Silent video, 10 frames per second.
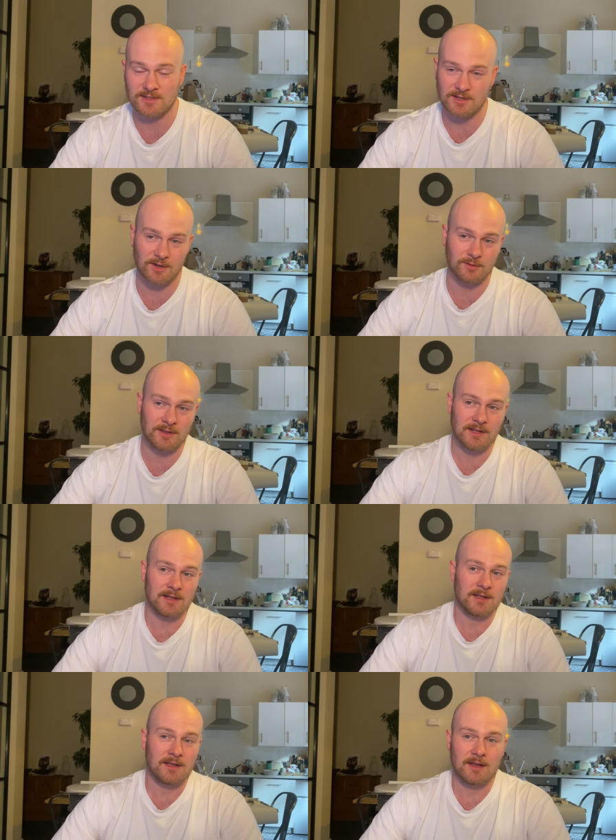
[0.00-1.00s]
So
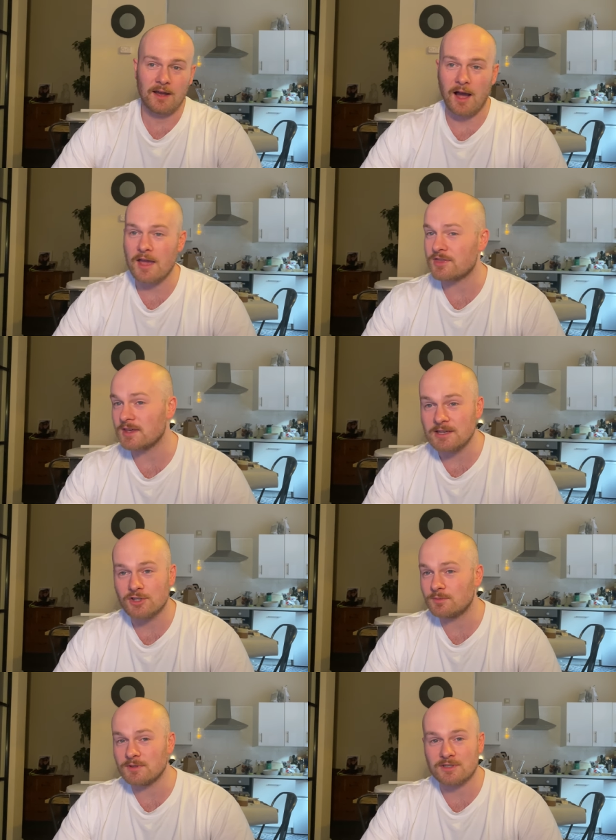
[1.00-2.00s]
I think he
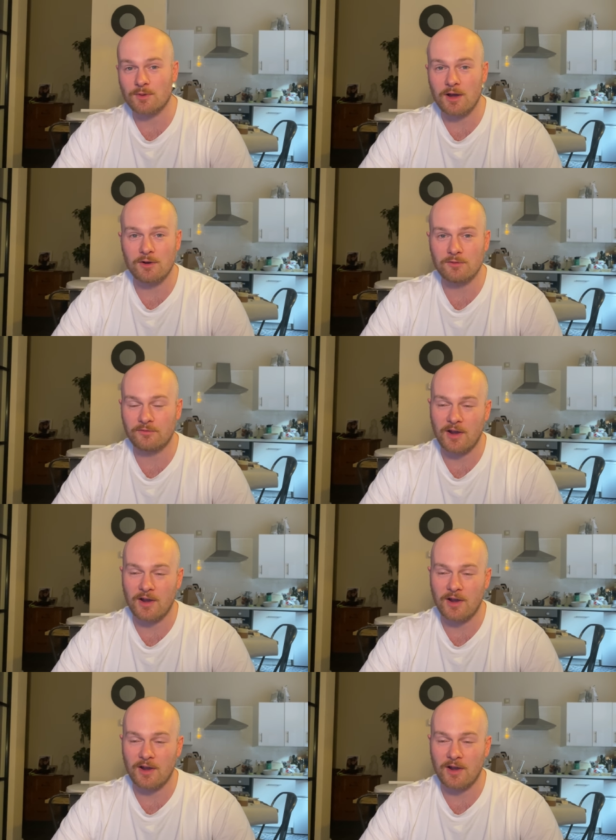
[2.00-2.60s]
should be the 12.